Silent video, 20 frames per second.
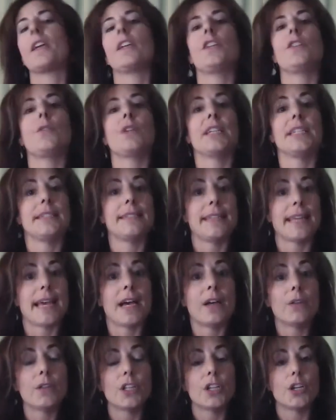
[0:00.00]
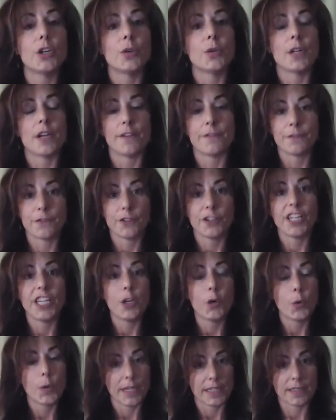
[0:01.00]
you can download a free
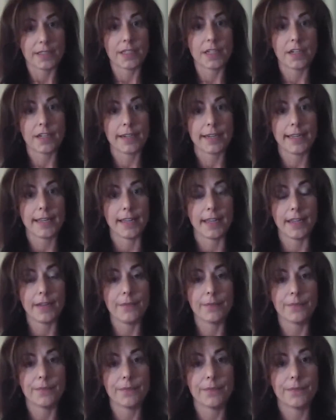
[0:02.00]
quick start kit